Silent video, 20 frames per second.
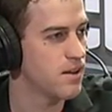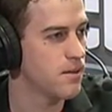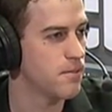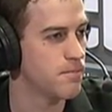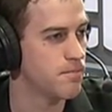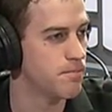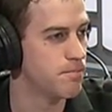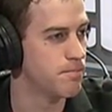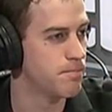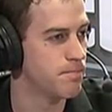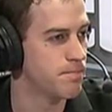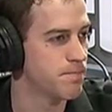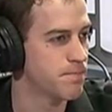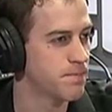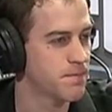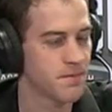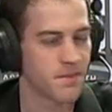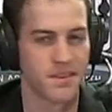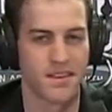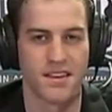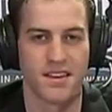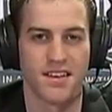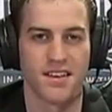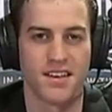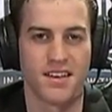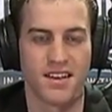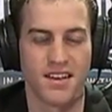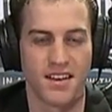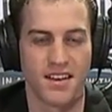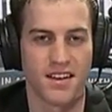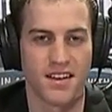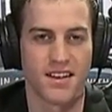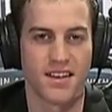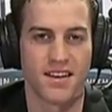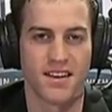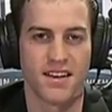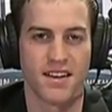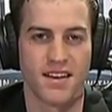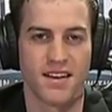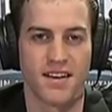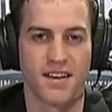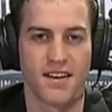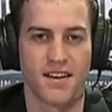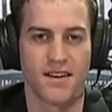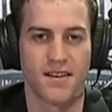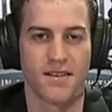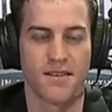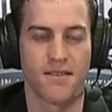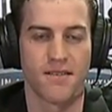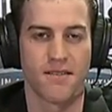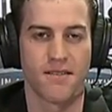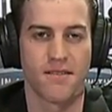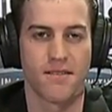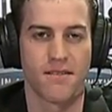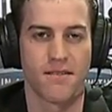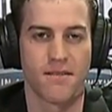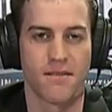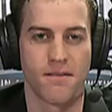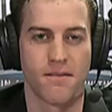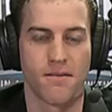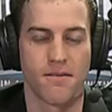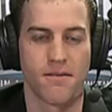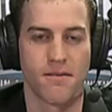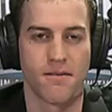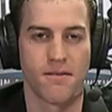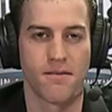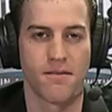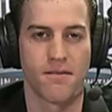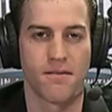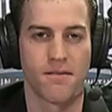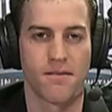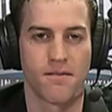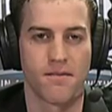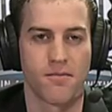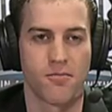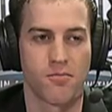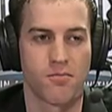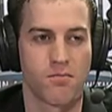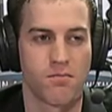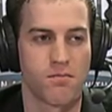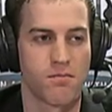[no speech]